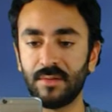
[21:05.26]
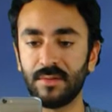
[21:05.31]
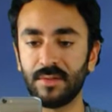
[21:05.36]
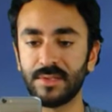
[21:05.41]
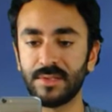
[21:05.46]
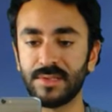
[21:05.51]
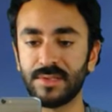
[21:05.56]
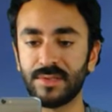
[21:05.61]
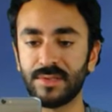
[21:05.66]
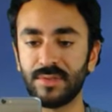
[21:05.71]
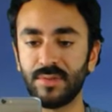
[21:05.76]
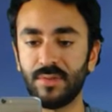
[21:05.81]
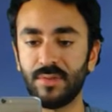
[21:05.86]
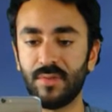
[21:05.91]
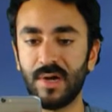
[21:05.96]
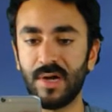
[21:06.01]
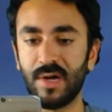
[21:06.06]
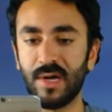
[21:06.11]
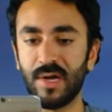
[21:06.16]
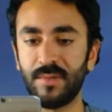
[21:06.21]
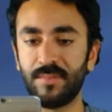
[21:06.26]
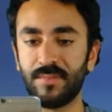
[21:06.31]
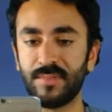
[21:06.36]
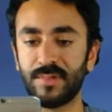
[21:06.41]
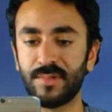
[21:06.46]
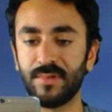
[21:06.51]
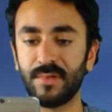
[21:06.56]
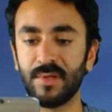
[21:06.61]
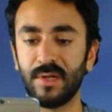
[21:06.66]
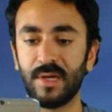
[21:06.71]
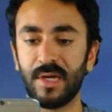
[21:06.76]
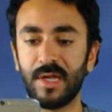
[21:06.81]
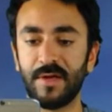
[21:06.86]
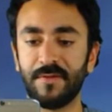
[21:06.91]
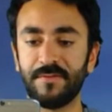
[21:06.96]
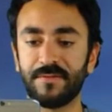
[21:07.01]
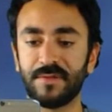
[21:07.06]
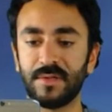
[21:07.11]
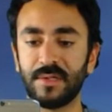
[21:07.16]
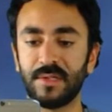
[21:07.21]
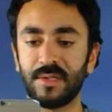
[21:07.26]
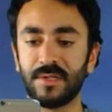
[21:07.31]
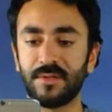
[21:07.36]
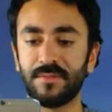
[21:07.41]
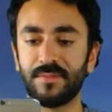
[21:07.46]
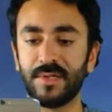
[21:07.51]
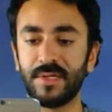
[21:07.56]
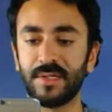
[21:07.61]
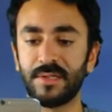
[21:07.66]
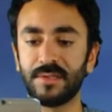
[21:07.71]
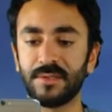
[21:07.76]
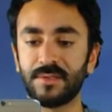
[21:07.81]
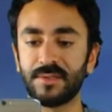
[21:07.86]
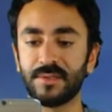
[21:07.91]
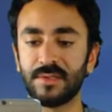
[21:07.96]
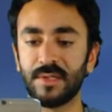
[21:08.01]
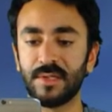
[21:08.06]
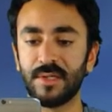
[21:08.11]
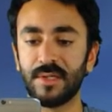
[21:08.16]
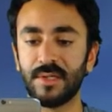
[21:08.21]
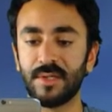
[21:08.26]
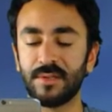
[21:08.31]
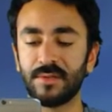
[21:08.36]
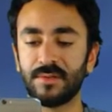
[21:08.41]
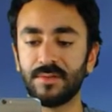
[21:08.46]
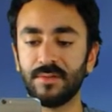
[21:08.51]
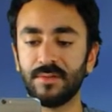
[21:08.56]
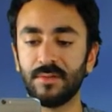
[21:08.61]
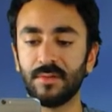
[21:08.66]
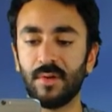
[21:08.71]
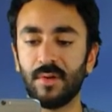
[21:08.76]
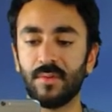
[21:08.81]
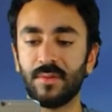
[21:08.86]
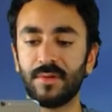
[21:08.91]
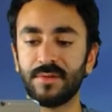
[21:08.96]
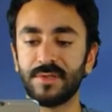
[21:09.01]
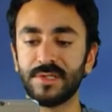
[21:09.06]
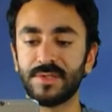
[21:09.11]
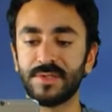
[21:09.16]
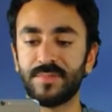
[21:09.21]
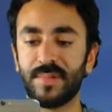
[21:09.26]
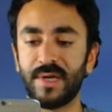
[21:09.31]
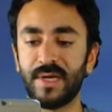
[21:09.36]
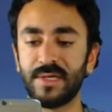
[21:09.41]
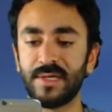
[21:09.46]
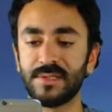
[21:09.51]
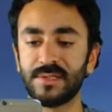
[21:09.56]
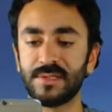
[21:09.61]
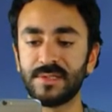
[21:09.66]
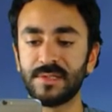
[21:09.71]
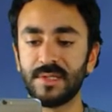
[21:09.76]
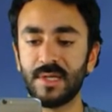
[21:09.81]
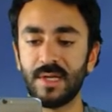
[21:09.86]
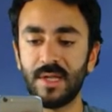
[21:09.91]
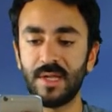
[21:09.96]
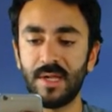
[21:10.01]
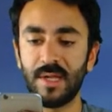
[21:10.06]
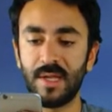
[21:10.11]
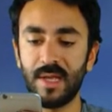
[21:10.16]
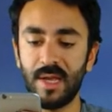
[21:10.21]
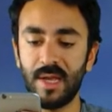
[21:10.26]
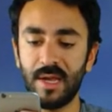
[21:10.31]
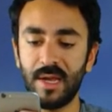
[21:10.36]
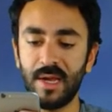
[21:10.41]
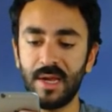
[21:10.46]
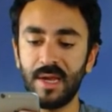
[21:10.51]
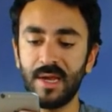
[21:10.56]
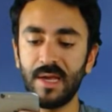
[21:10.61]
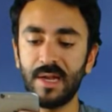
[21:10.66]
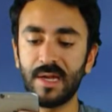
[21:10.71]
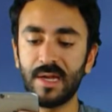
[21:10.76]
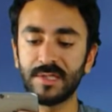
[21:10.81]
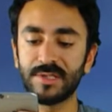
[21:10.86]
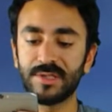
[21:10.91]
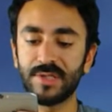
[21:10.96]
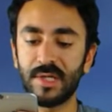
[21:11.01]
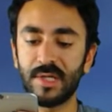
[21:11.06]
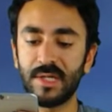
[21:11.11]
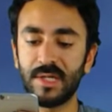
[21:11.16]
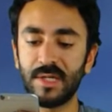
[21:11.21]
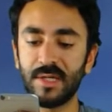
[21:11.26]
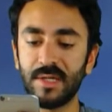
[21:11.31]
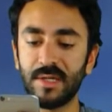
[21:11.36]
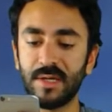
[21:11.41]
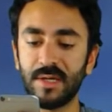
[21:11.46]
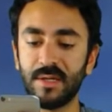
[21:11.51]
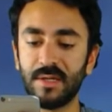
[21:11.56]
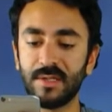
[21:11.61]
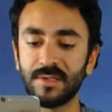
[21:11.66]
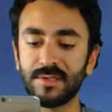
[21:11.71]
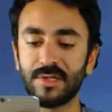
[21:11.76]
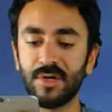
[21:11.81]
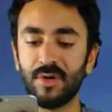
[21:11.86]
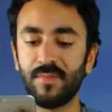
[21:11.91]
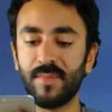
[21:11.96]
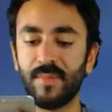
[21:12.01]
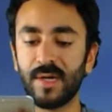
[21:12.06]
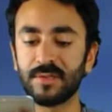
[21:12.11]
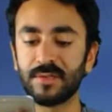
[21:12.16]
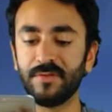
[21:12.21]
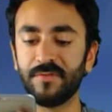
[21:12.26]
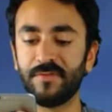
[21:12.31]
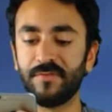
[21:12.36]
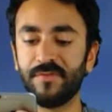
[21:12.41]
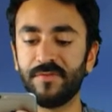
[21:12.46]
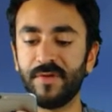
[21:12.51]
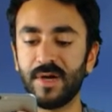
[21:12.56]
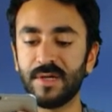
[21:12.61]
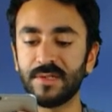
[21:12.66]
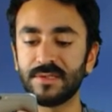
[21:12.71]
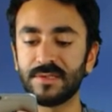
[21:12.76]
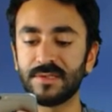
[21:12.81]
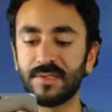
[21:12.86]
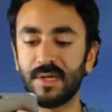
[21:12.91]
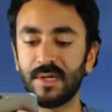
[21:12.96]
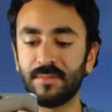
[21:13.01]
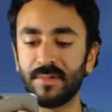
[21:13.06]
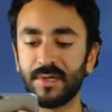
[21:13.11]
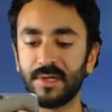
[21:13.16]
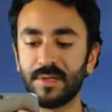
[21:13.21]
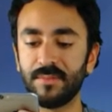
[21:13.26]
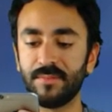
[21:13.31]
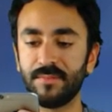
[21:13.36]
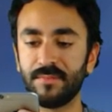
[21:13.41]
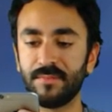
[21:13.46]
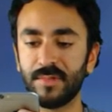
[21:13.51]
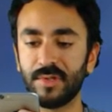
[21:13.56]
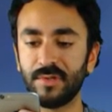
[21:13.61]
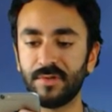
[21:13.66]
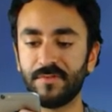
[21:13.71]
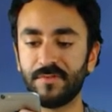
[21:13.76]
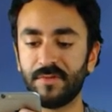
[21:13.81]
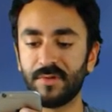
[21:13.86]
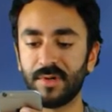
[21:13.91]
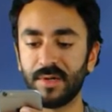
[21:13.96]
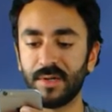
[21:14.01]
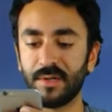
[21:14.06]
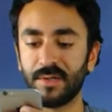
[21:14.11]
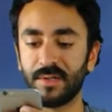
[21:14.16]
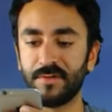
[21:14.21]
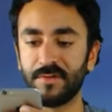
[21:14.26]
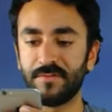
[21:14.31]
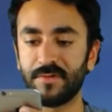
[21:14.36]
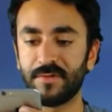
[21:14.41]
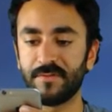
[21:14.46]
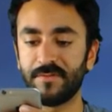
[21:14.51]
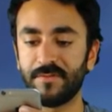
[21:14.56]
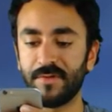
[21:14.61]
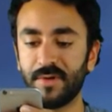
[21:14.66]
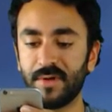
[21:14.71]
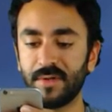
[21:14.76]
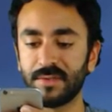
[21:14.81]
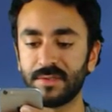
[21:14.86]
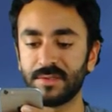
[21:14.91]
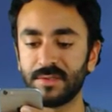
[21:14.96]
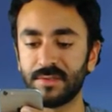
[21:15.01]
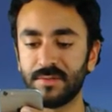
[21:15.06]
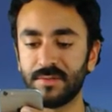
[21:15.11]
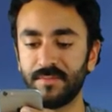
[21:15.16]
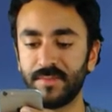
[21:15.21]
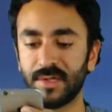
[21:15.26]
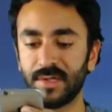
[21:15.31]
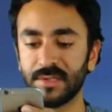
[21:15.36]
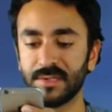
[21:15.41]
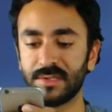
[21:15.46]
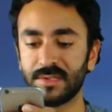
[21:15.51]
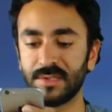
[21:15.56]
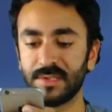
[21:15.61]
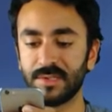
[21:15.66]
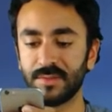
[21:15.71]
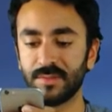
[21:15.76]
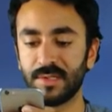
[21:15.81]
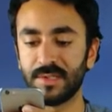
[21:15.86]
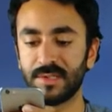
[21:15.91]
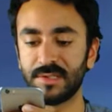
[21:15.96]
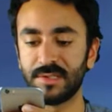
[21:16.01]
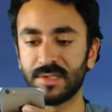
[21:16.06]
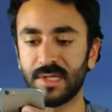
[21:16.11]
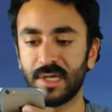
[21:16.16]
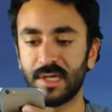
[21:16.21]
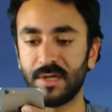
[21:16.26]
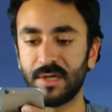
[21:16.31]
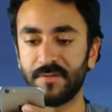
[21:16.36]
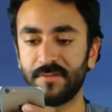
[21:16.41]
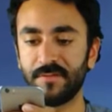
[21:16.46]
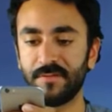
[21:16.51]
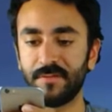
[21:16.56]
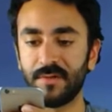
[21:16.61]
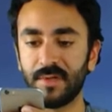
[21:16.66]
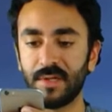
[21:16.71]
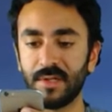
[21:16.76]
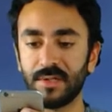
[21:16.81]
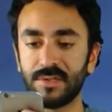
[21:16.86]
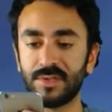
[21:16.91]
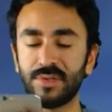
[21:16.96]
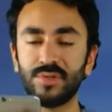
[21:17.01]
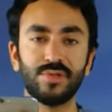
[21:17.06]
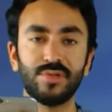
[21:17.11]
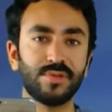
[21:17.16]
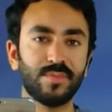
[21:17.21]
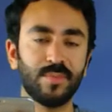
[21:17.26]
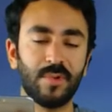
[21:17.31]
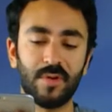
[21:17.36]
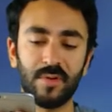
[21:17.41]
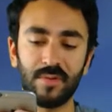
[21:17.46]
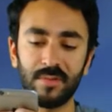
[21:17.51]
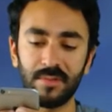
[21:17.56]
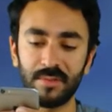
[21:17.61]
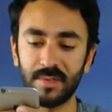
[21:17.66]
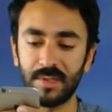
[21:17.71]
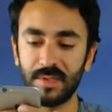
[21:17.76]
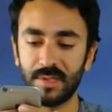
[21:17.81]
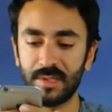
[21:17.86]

And I'm gonna swipe to the left a little bit to lower the space. And actually, let's go back to fonts. I'm gonna look for a different font because this one is kind of too small.